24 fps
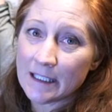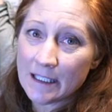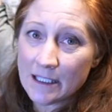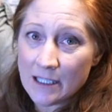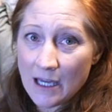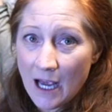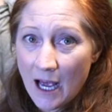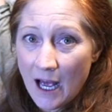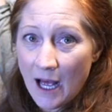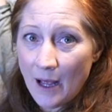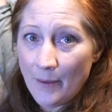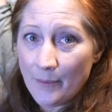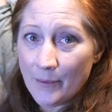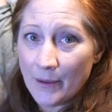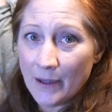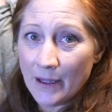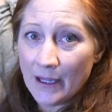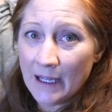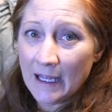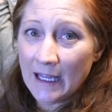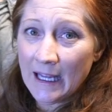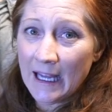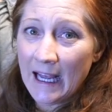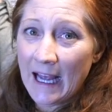the top
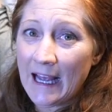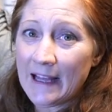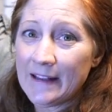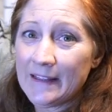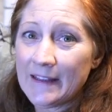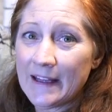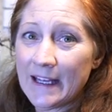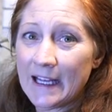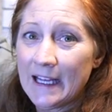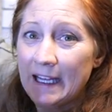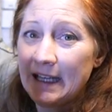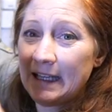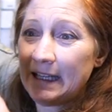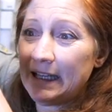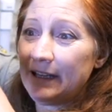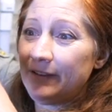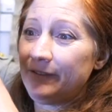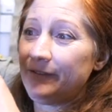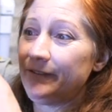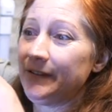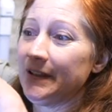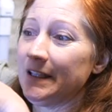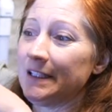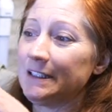and then
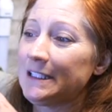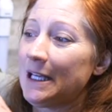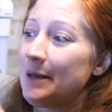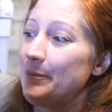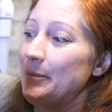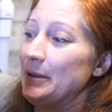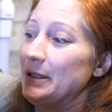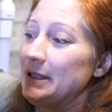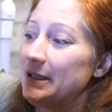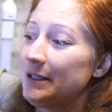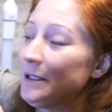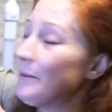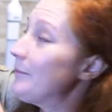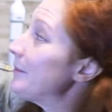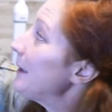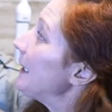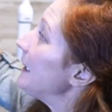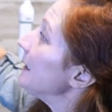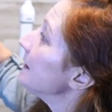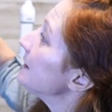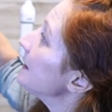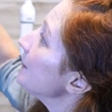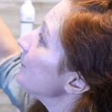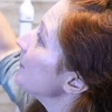it fills up a little
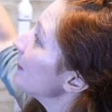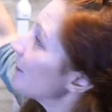basin.